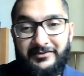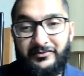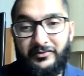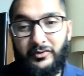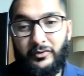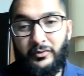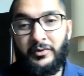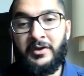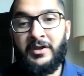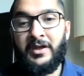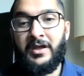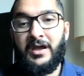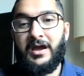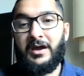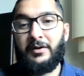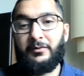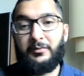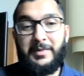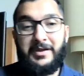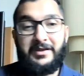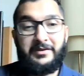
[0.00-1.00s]
So
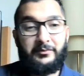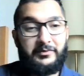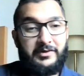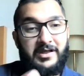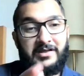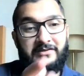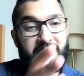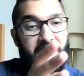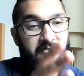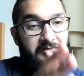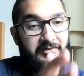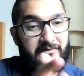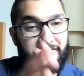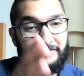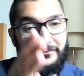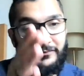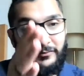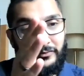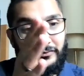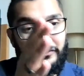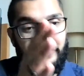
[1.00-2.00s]
we're not just going to
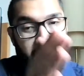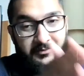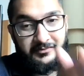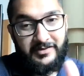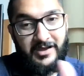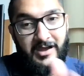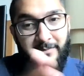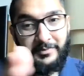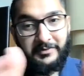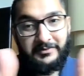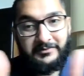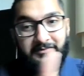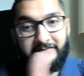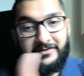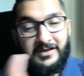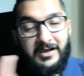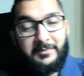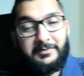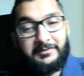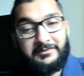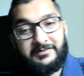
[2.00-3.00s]
focus on topic to
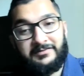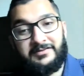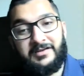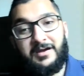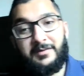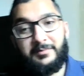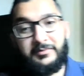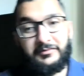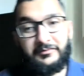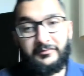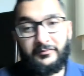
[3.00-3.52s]
topic.